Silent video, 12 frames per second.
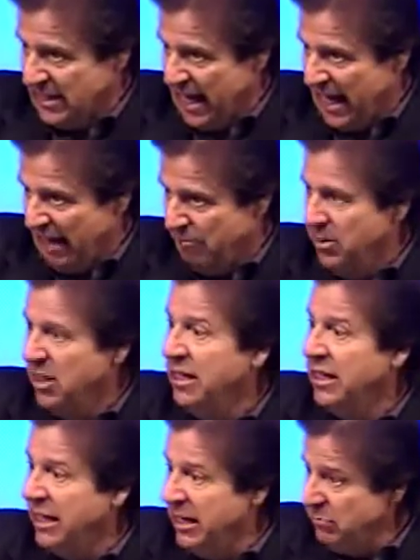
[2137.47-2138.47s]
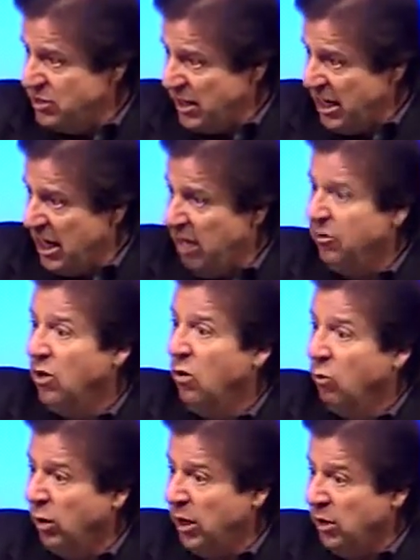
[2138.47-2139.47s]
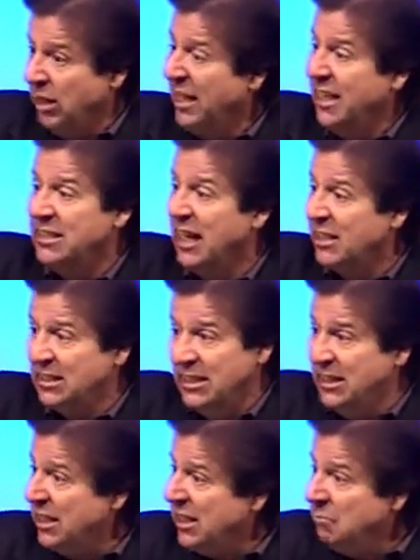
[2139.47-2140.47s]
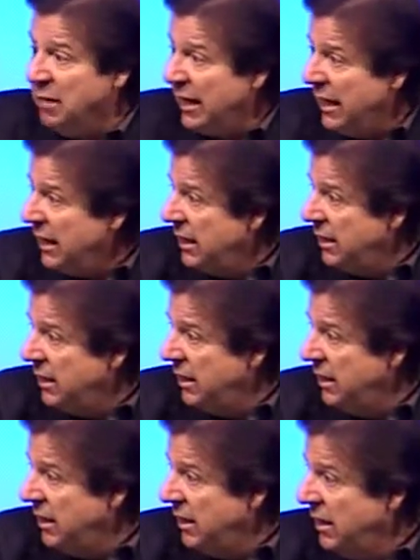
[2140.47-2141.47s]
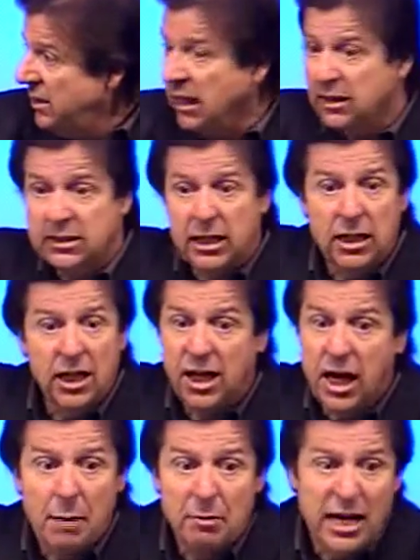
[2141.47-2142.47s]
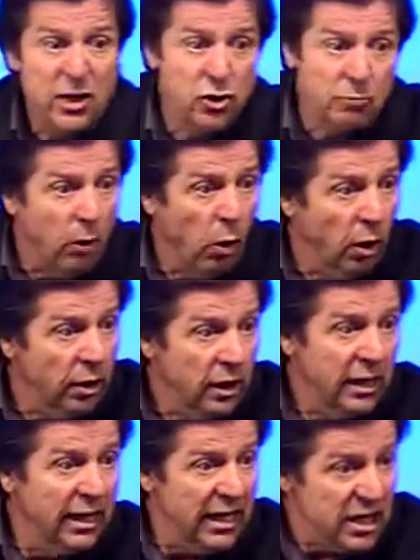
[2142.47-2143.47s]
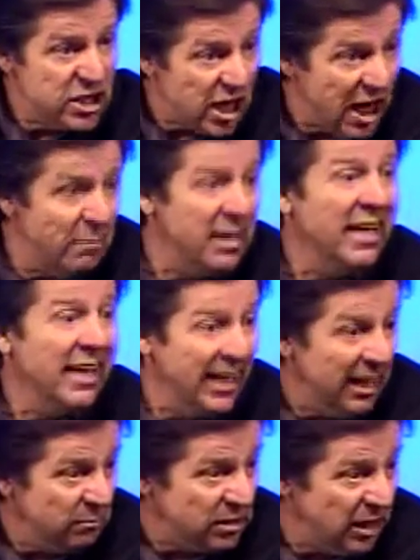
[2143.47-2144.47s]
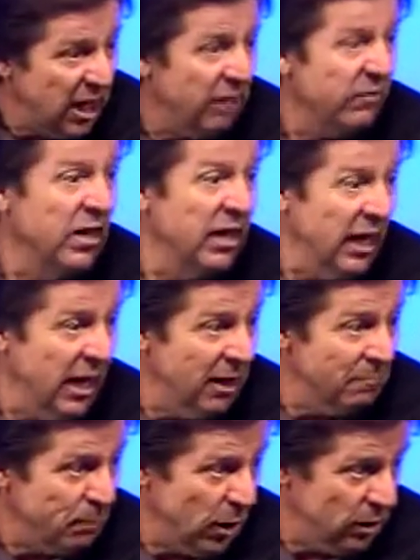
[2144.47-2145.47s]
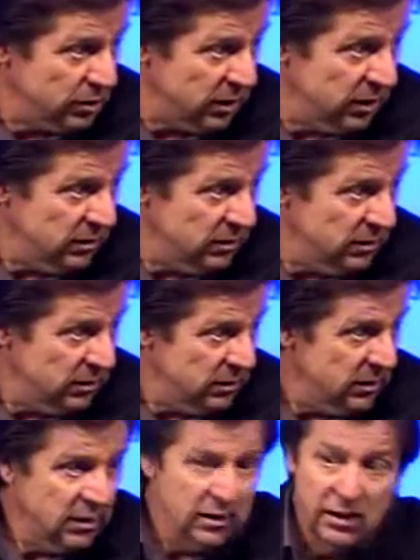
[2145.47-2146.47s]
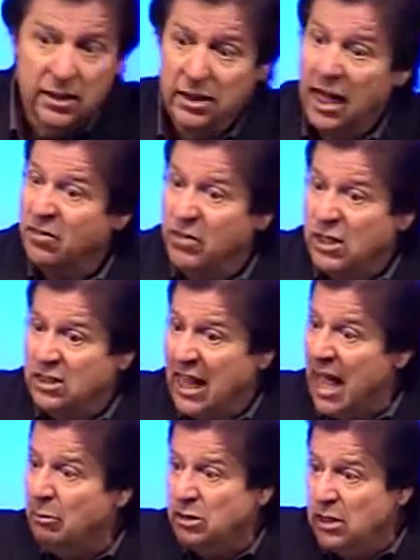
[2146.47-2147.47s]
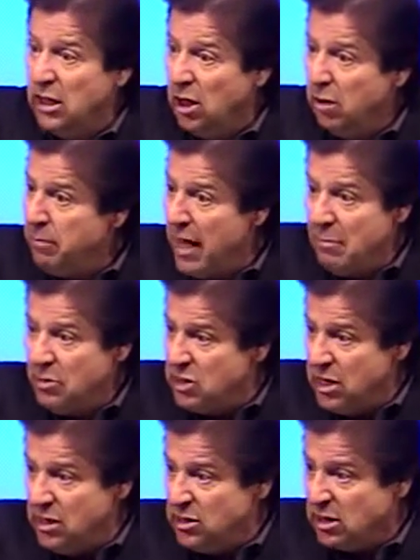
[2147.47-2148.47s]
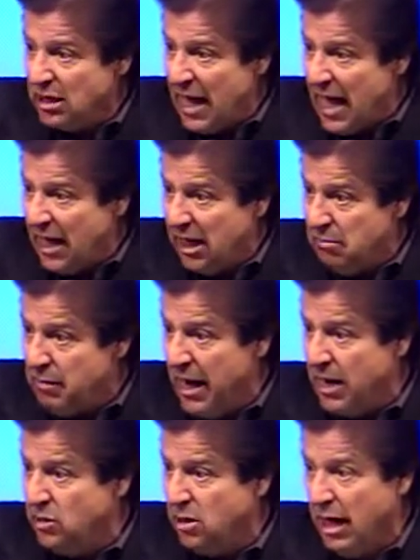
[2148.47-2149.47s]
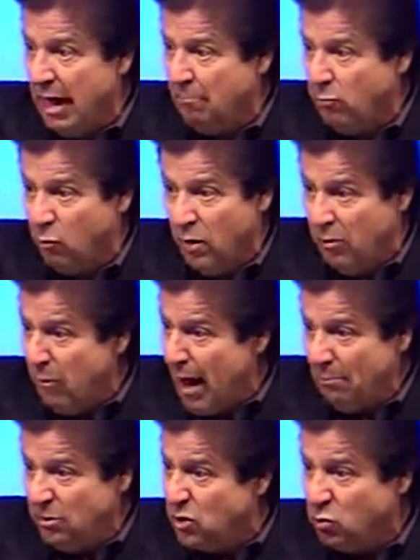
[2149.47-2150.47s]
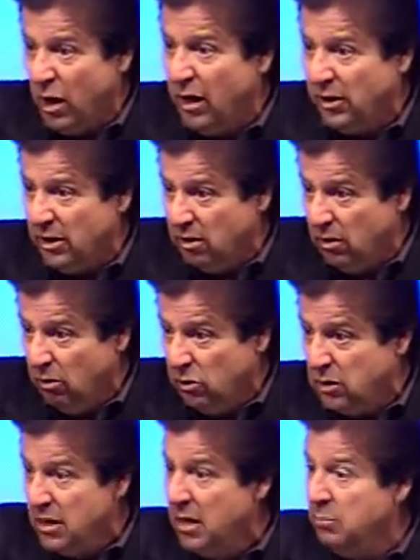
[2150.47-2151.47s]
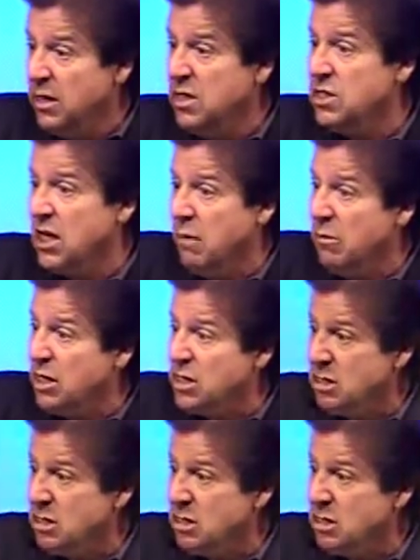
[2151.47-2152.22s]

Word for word: time. Himself, real. He's not sending a committee, he's not sending the denominational board. He's coming himself in person. Not this time as little baby Jesus lying in a manger wrapped, wrapped in swaddling clothes, but he's coming as